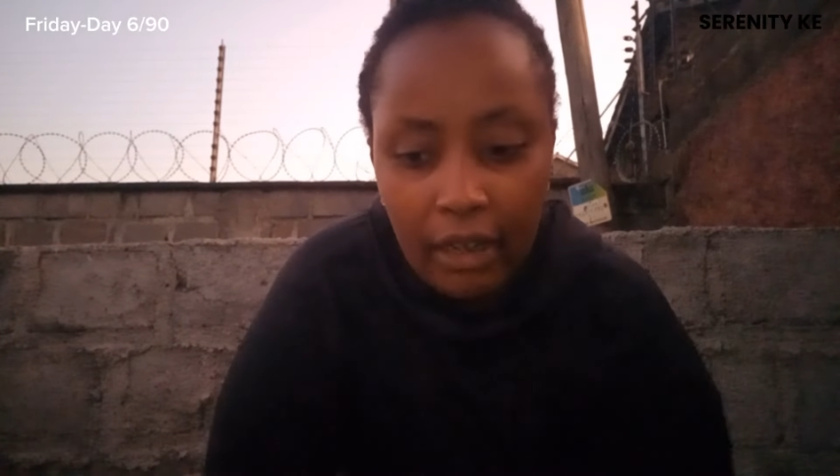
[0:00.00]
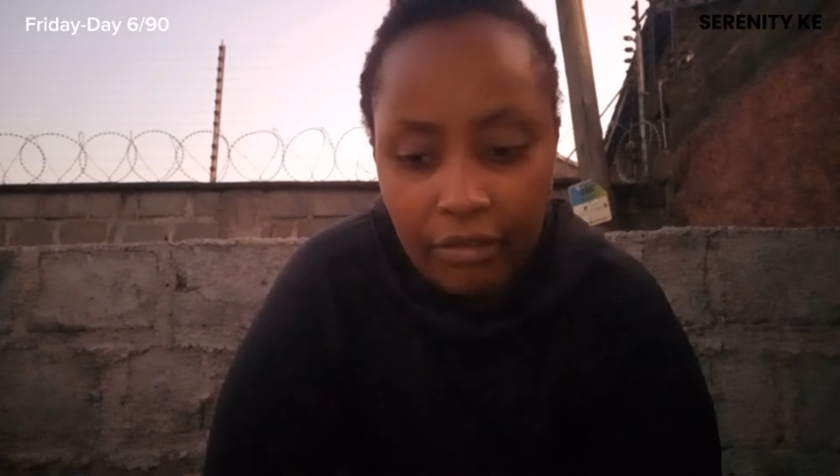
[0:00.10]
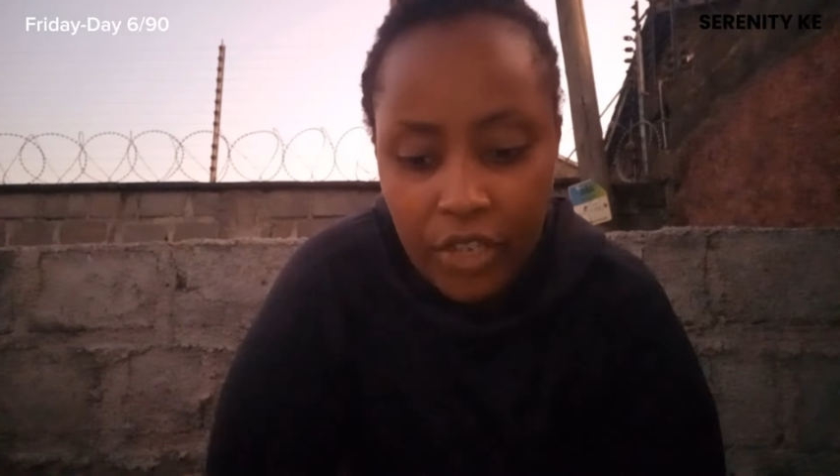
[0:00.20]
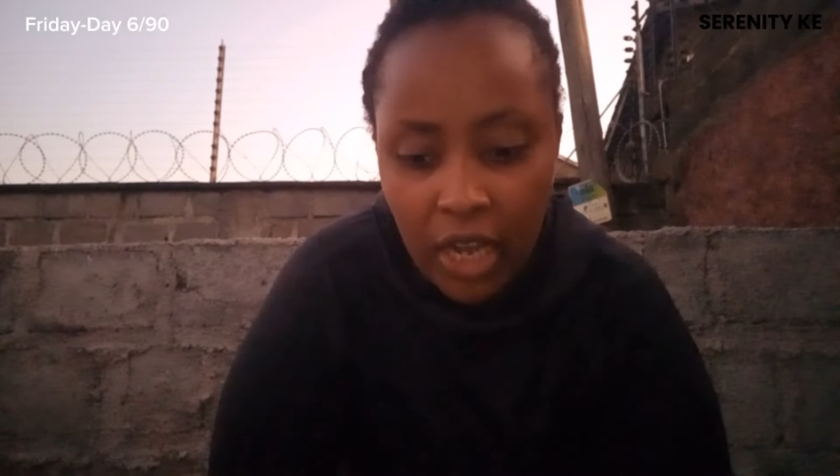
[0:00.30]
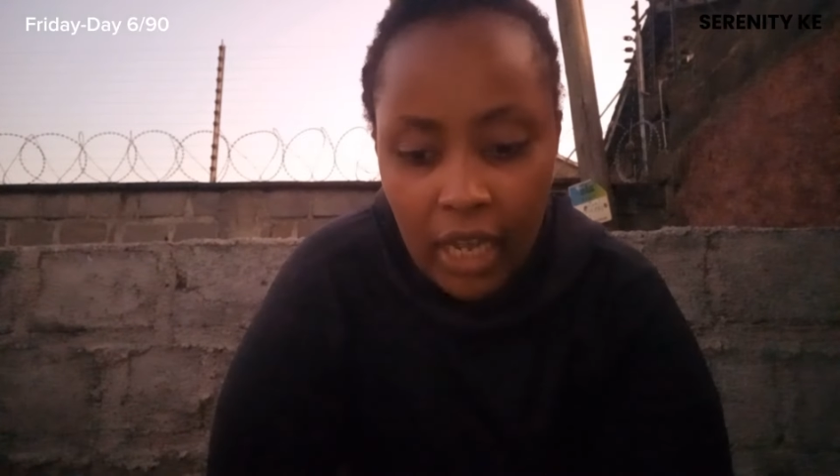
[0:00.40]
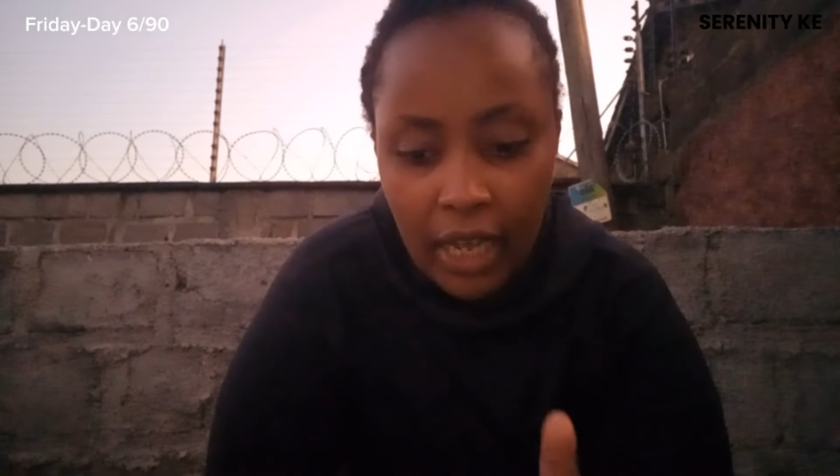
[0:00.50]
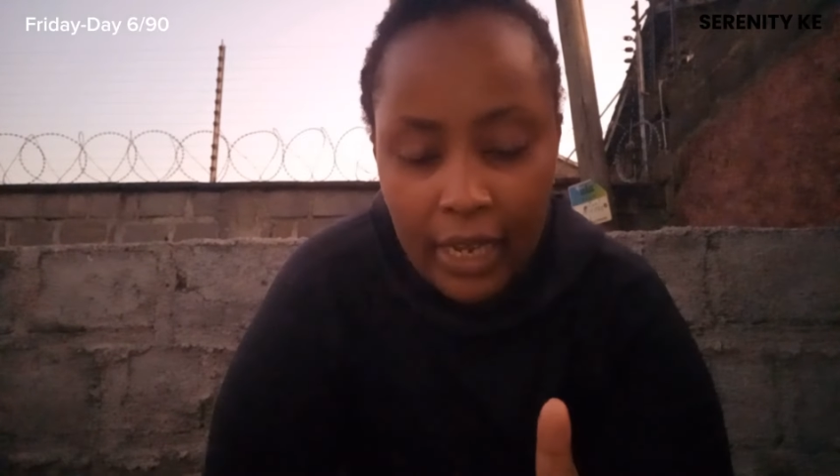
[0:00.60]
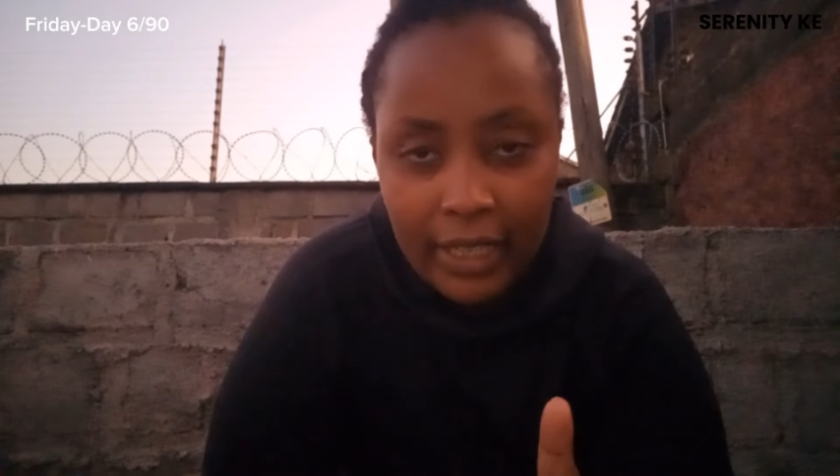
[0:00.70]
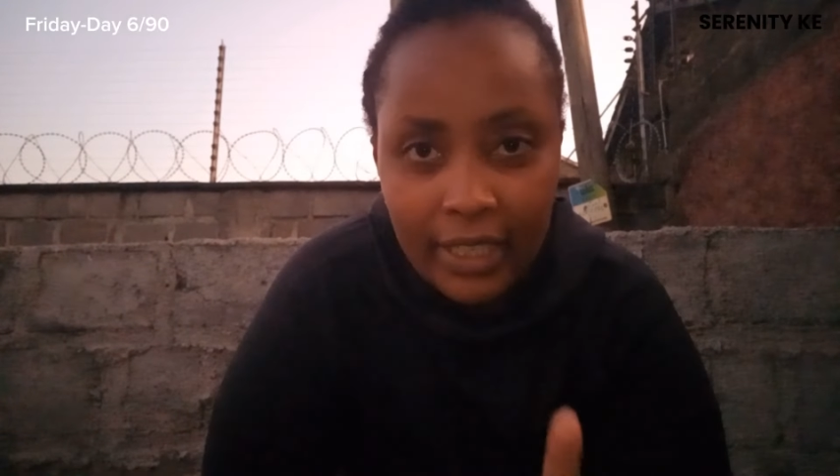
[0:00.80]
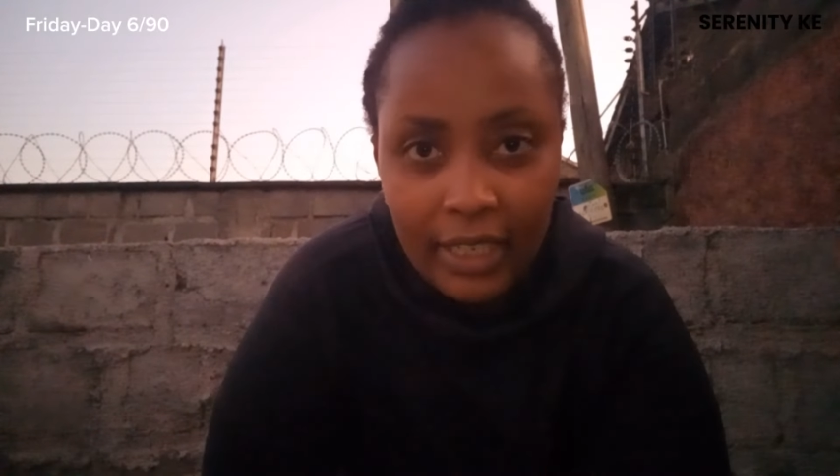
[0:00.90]
after
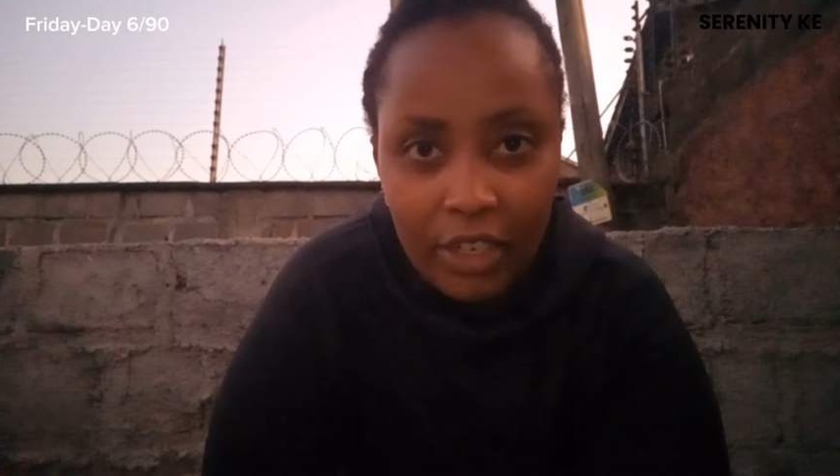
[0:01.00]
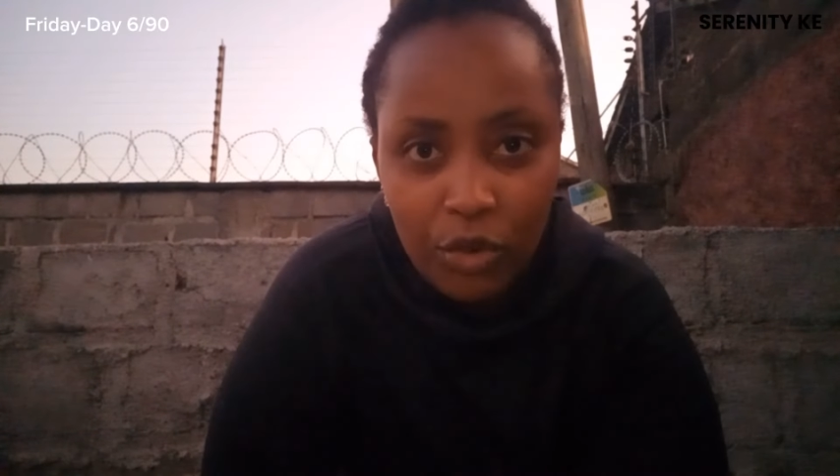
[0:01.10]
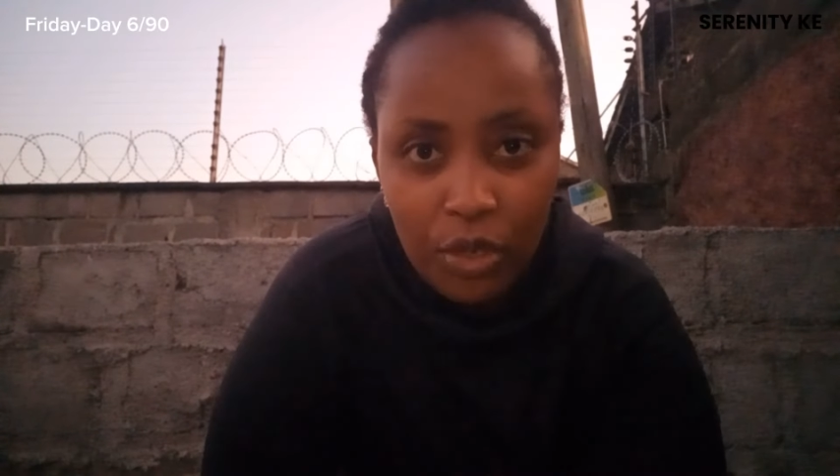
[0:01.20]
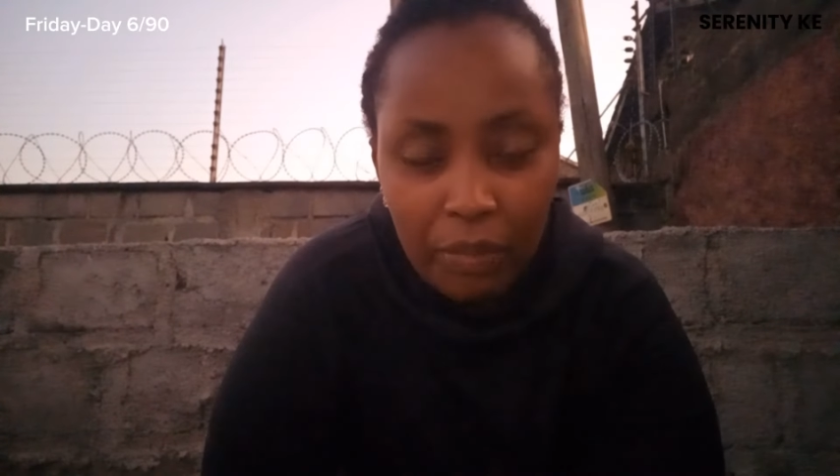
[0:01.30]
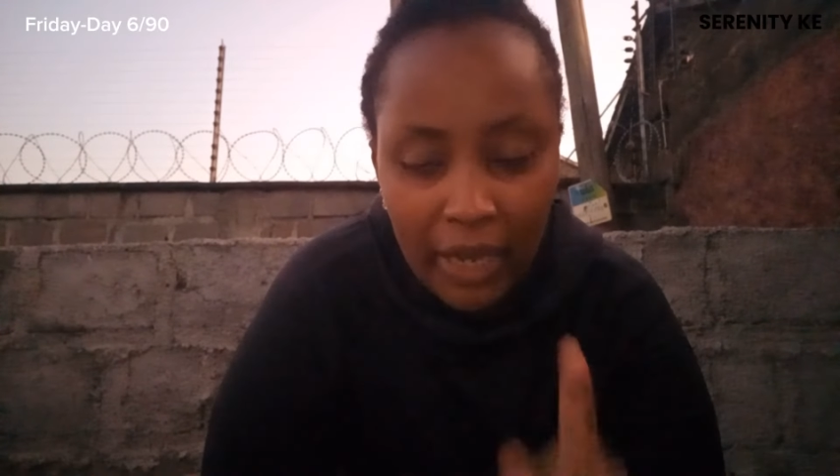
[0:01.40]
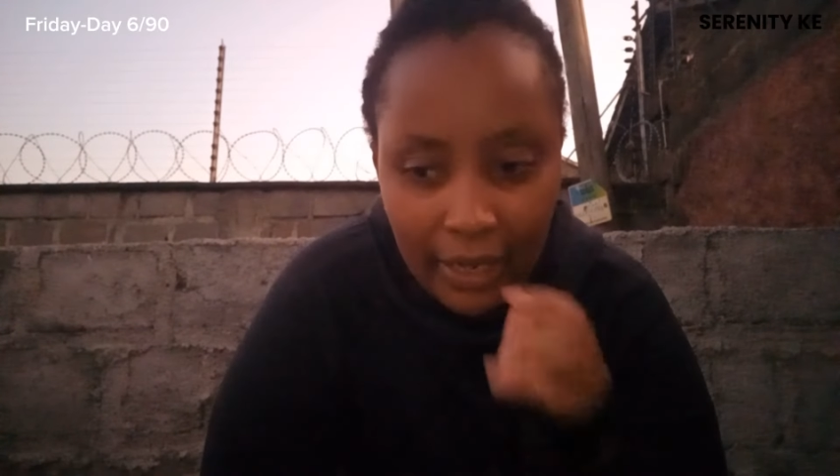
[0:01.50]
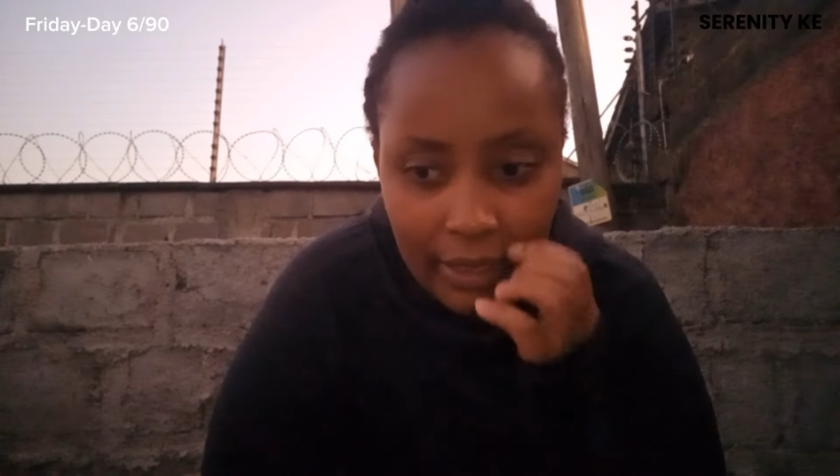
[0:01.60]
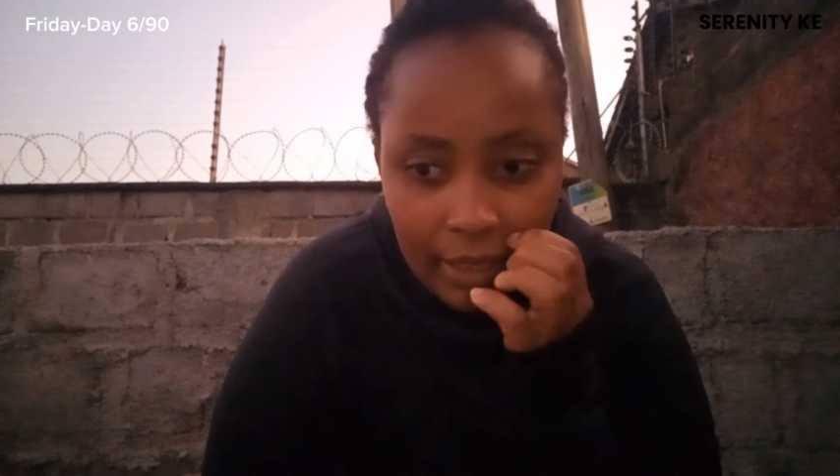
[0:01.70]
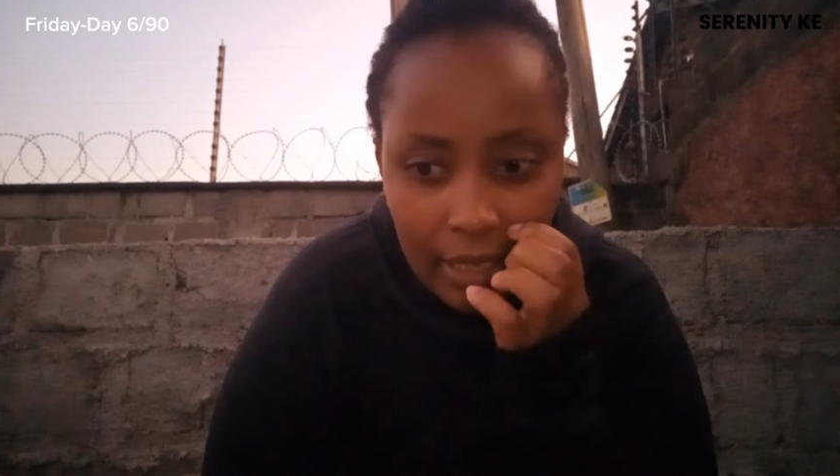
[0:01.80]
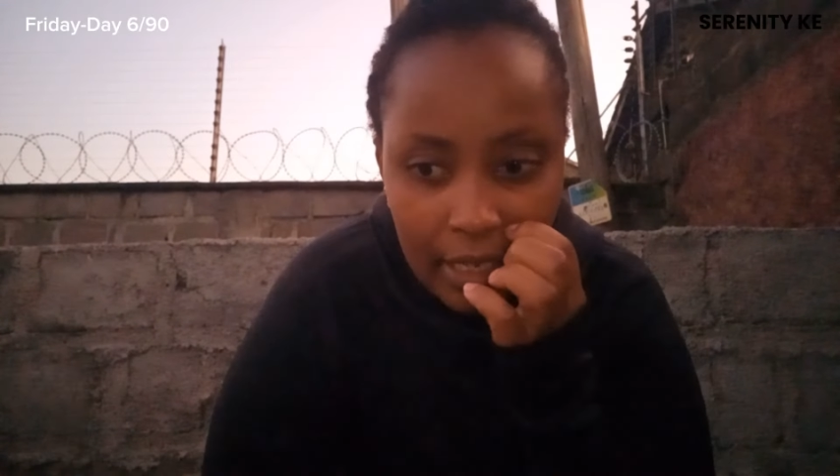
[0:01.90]
I started doing my
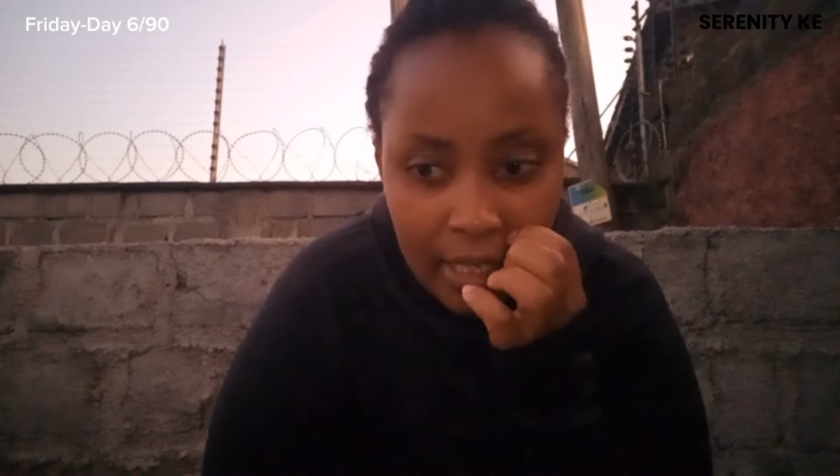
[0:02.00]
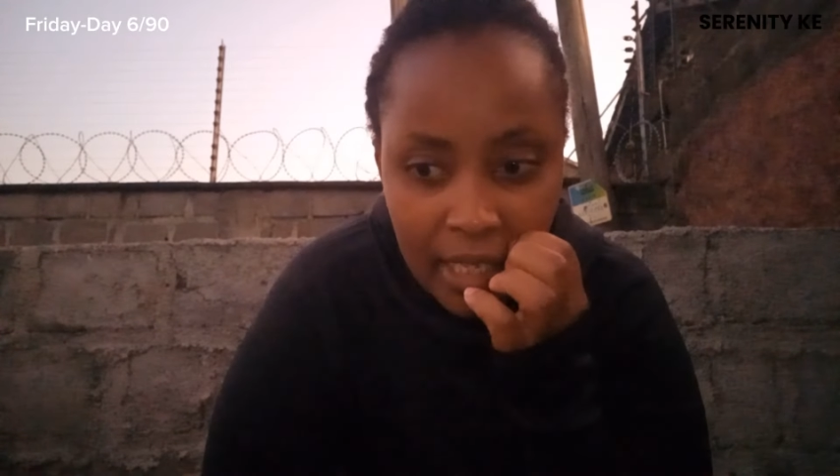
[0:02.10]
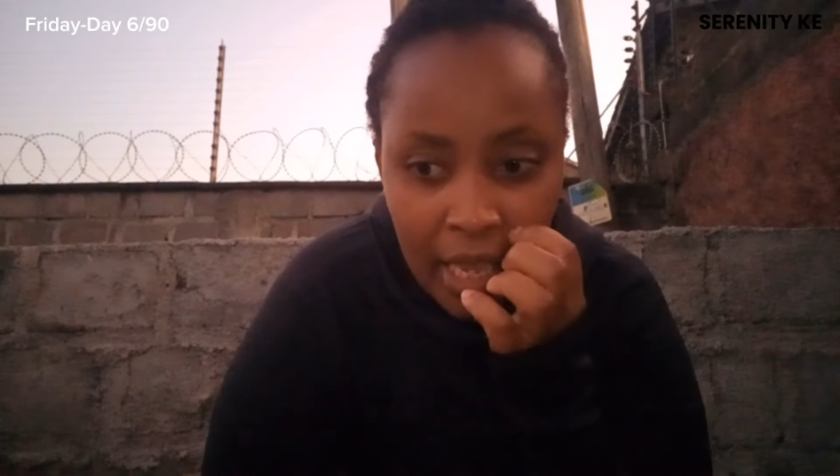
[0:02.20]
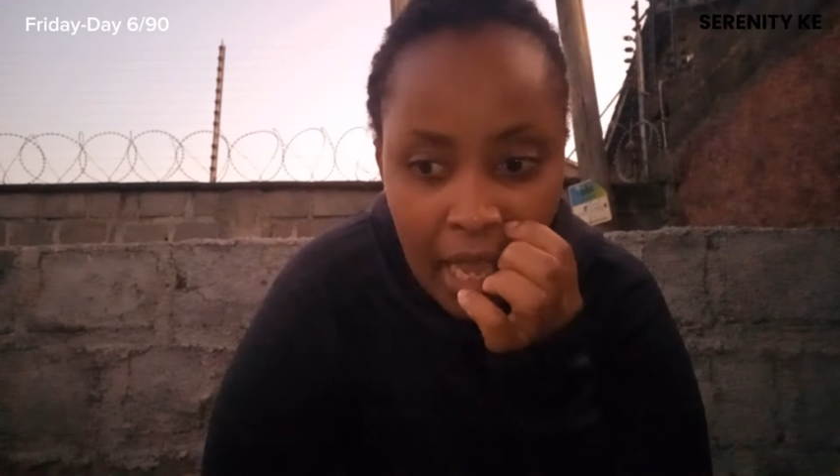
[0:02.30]
exercise.